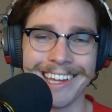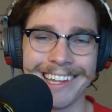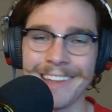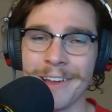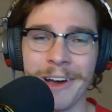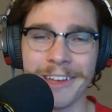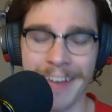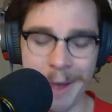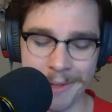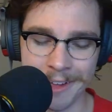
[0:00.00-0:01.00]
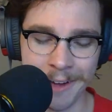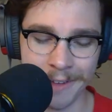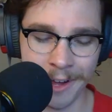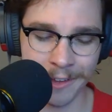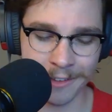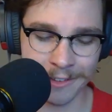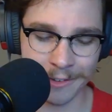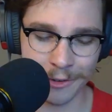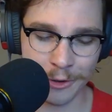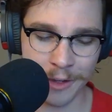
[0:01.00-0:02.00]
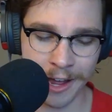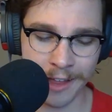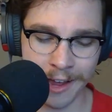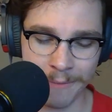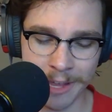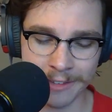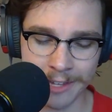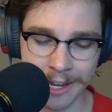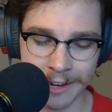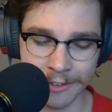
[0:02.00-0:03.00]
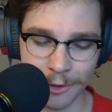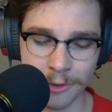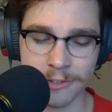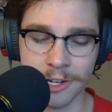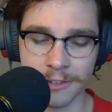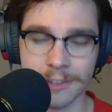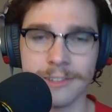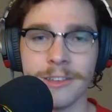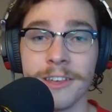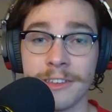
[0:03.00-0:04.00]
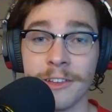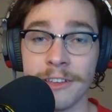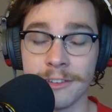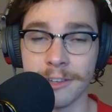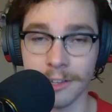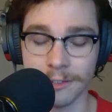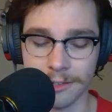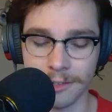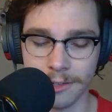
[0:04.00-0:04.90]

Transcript: Doesn't do it justice. Listen to this.